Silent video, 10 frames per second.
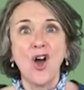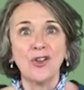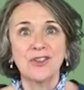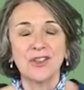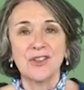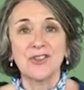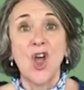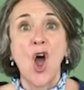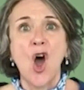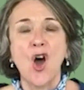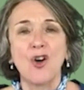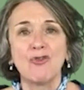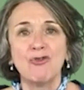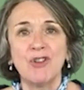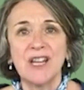otters are
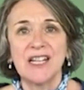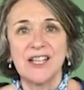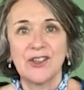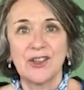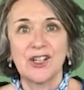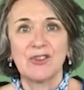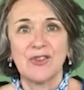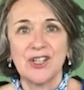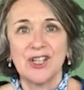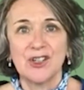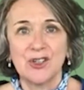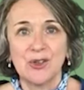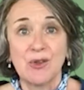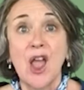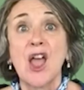really good at fishing
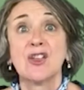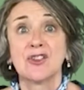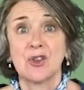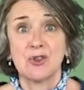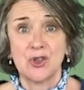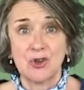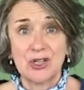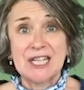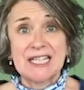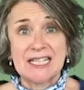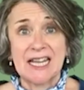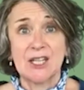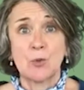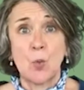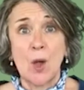too, so Sioni
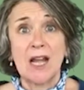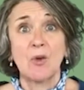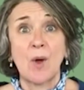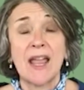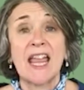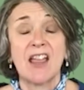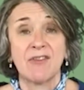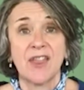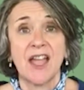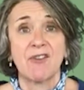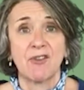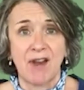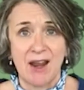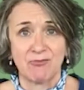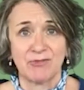stays well away if they're
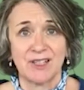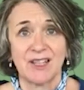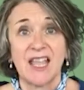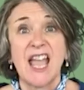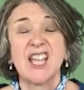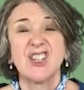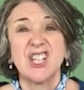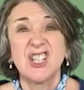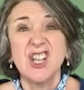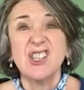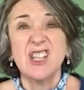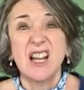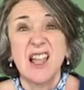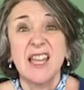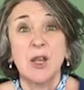around. She doesn't
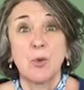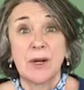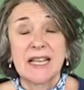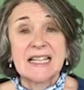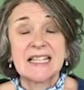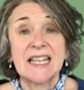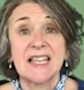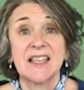like it when I say